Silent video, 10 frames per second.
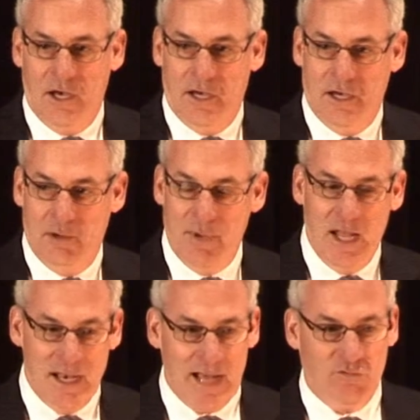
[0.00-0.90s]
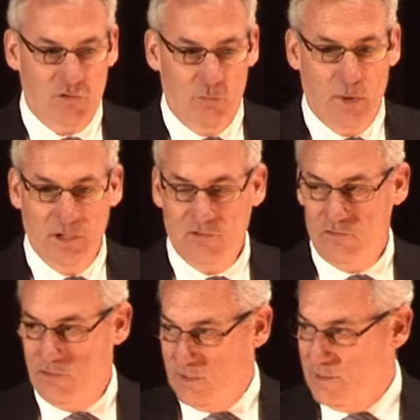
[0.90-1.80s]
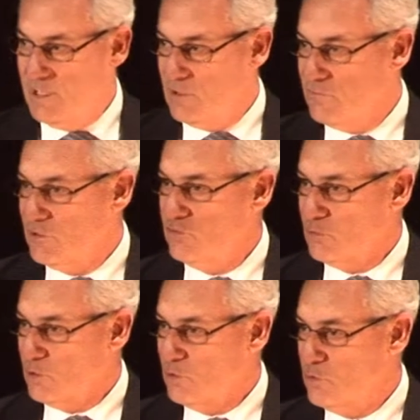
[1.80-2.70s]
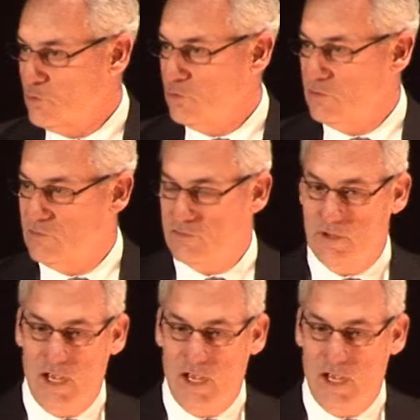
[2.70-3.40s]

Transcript: um, and not so much the individual who is,